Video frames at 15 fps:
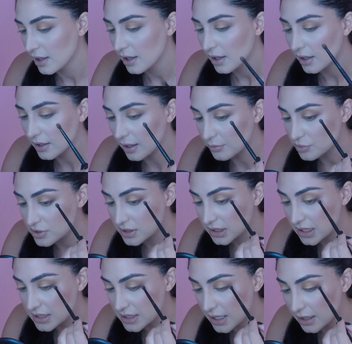and I'm just going to
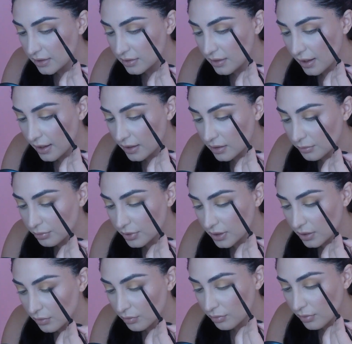take that and put it
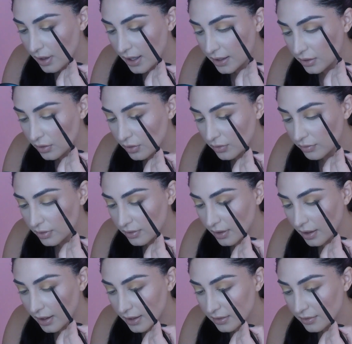right over the
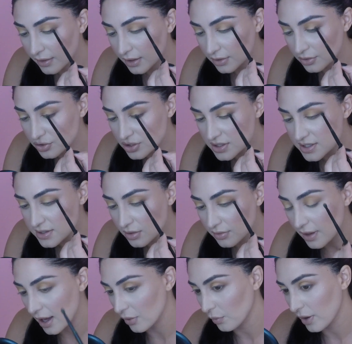eyeliner, just so
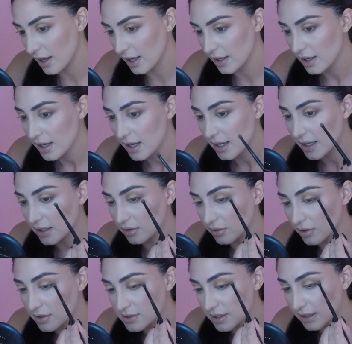that way it
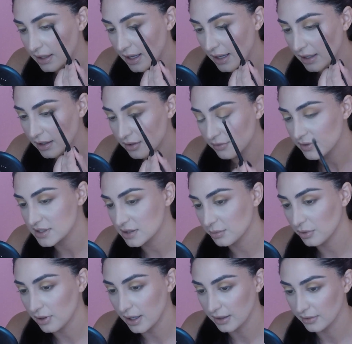looks like an invisible
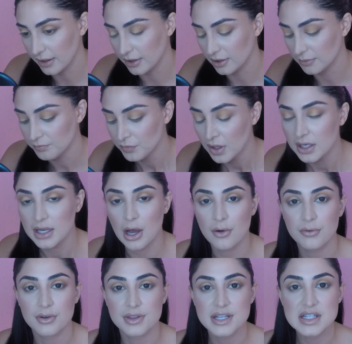eyeliner. Now for
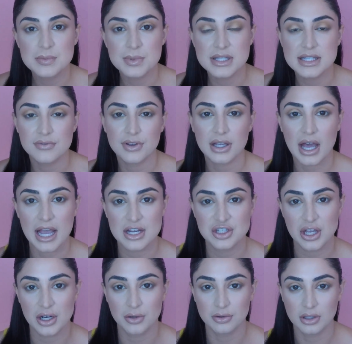this specific
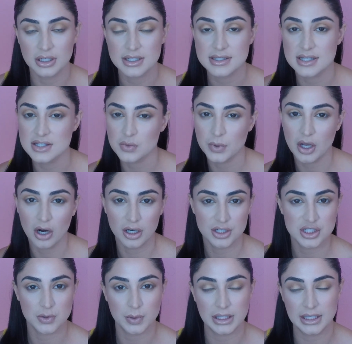eyeshadow look, since we are
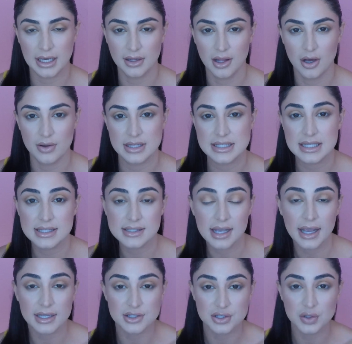doing yellow, and since I
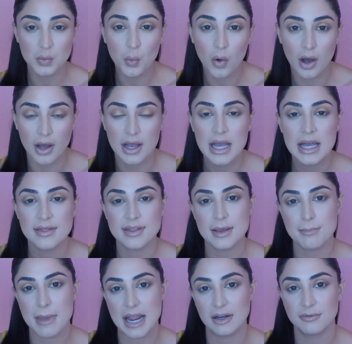do want the
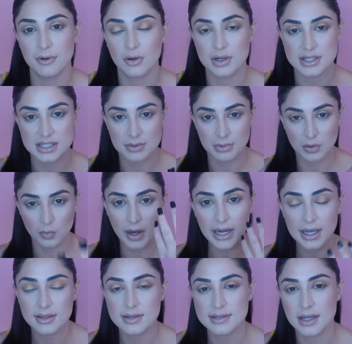main focus to be right at
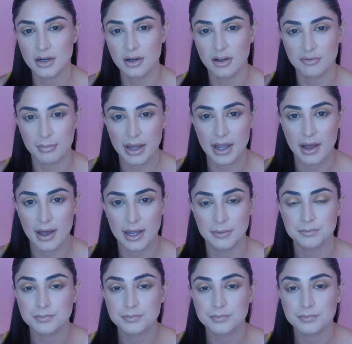the center of my eye,